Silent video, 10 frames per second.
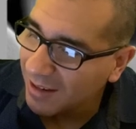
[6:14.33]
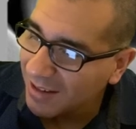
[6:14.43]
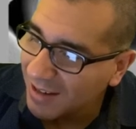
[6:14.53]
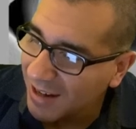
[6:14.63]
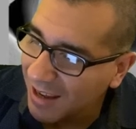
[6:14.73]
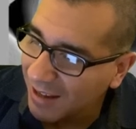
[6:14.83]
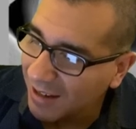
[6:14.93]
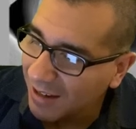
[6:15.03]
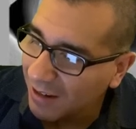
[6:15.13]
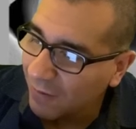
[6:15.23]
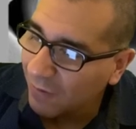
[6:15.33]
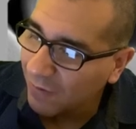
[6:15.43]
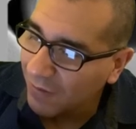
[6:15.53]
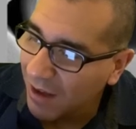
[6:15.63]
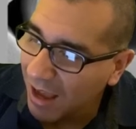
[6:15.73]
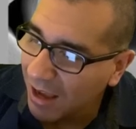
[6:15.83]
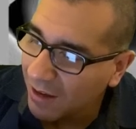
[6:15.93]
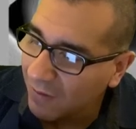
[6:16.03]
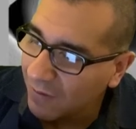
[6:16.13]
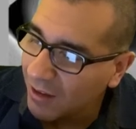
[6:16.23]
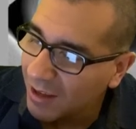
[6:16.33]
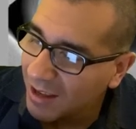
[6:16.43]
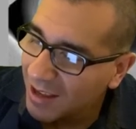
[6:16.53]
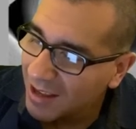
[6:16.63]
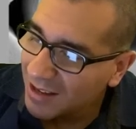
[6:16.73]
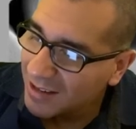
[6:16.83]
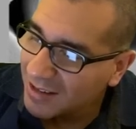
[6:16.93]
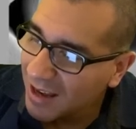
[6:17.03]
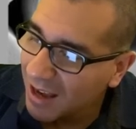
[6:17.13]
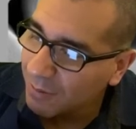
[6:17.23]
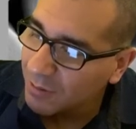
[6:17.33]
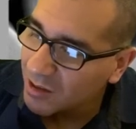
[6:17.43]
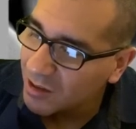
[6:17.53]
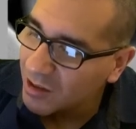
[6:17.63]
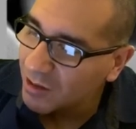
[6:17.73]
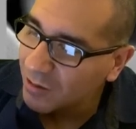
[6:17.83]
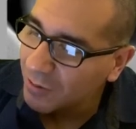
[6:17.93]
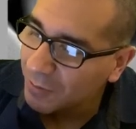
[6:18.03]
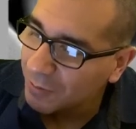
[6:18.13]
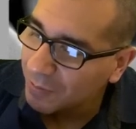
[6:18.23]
negative 5 times 2.